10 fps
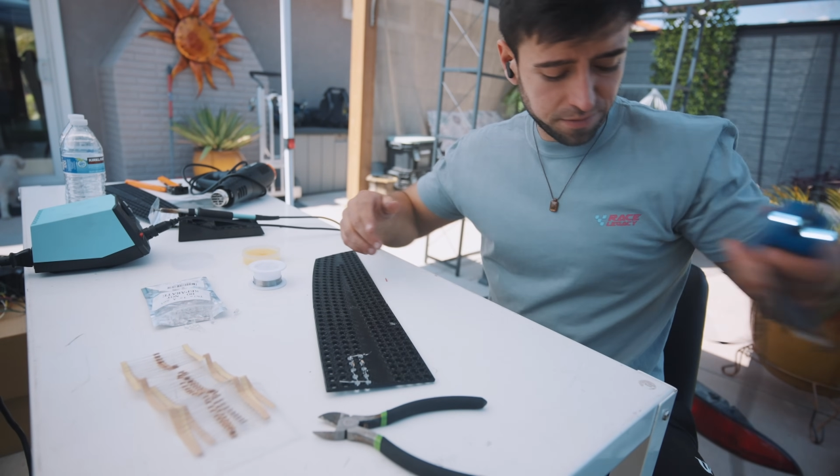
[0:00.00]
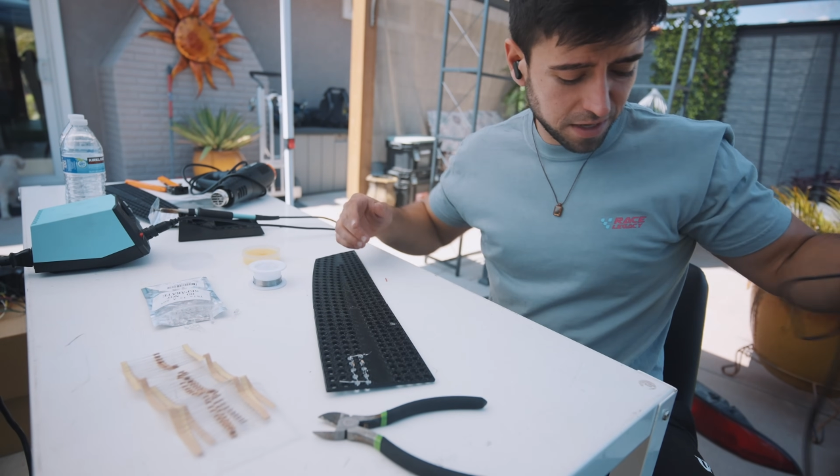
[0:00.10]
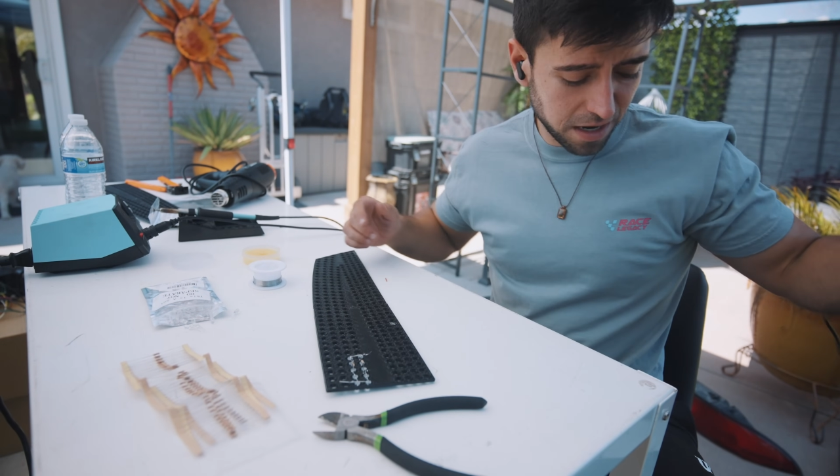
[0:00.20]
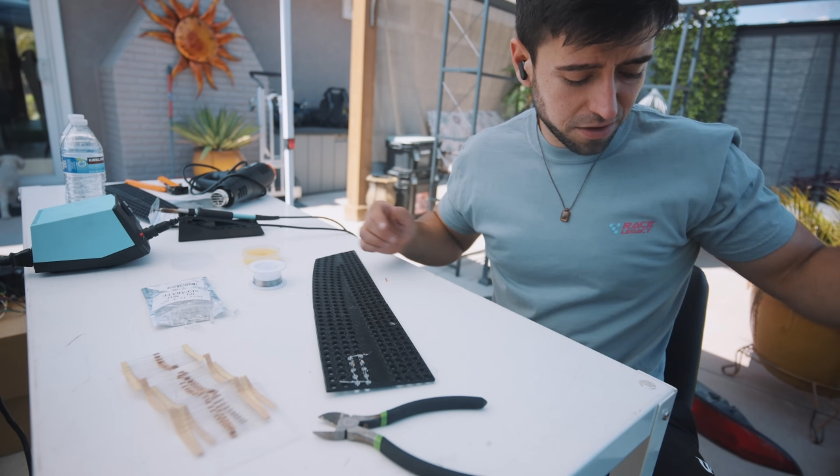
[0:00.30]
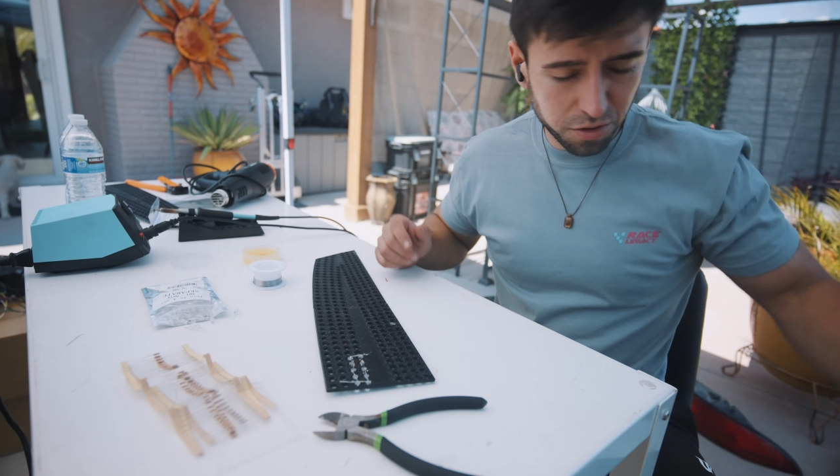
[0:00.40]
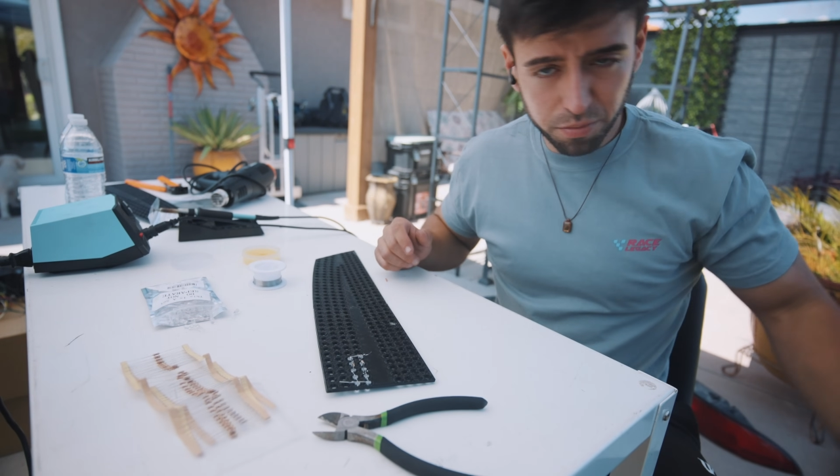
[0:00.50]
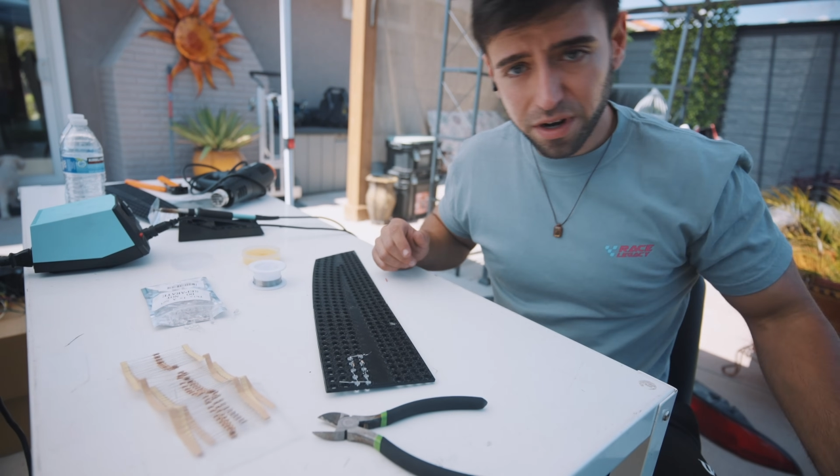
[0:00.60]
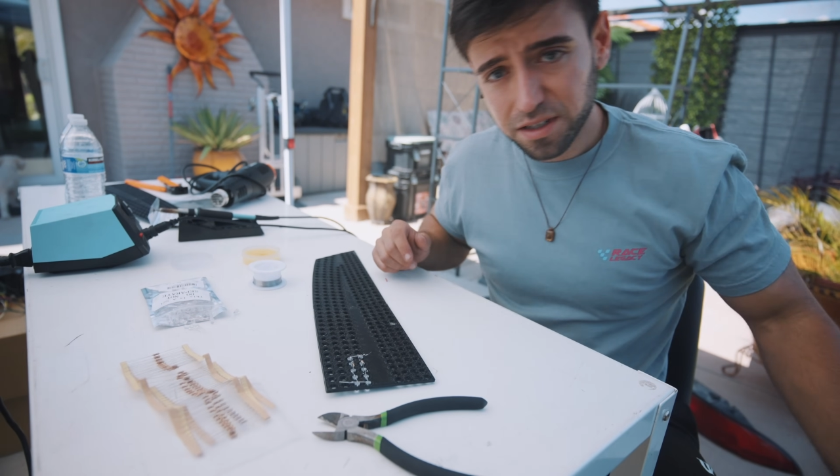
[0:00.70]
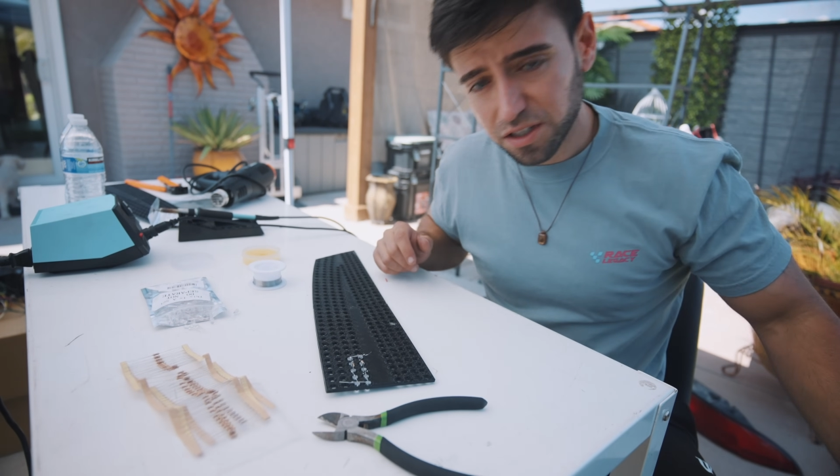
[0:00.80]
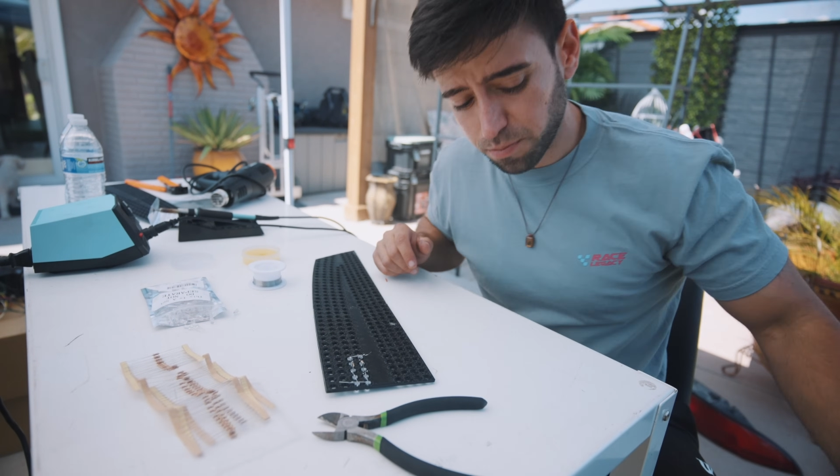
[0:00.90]
yeah, the
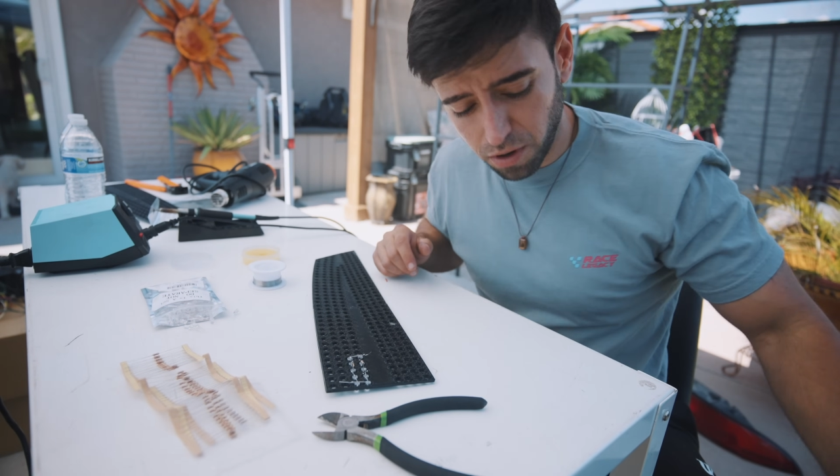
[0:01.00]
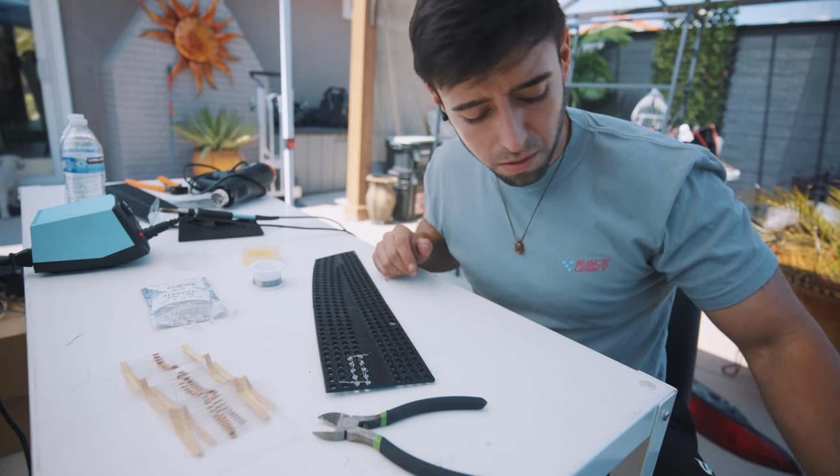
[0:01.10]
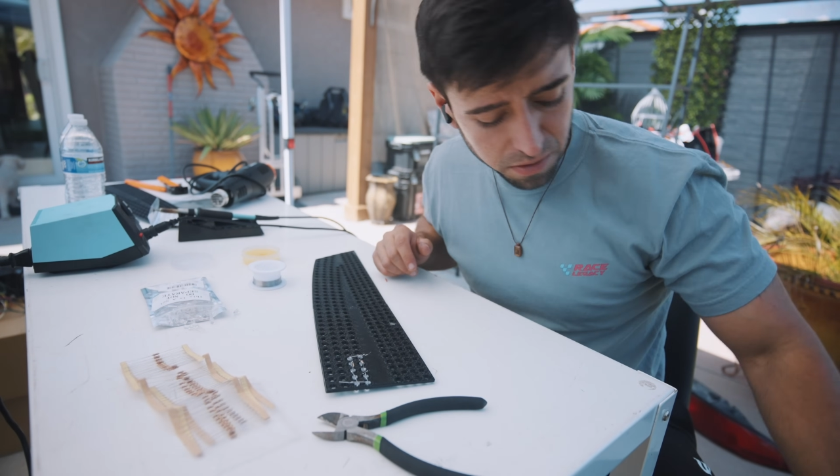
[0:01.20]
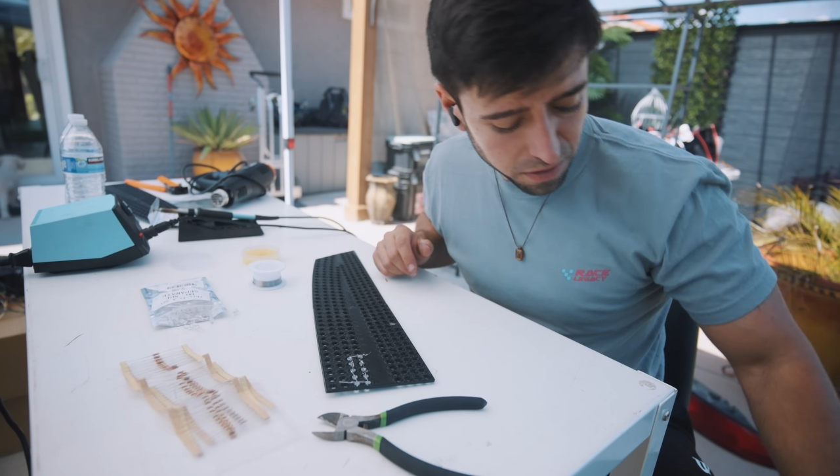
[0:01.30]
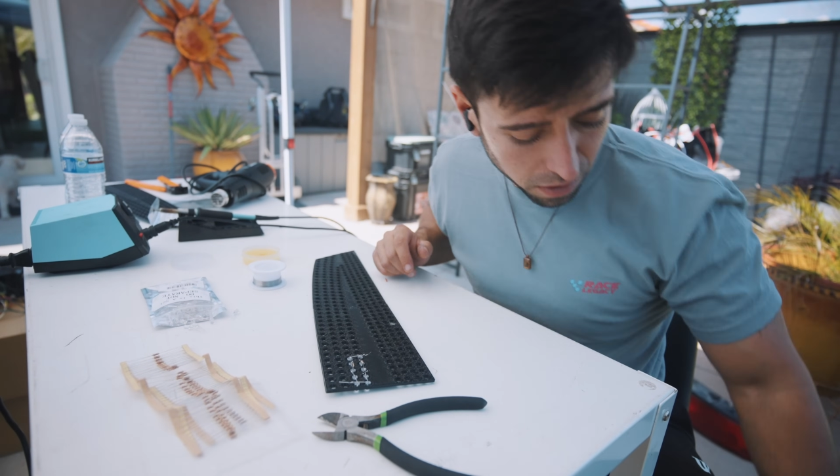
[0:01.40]
brakes is probably the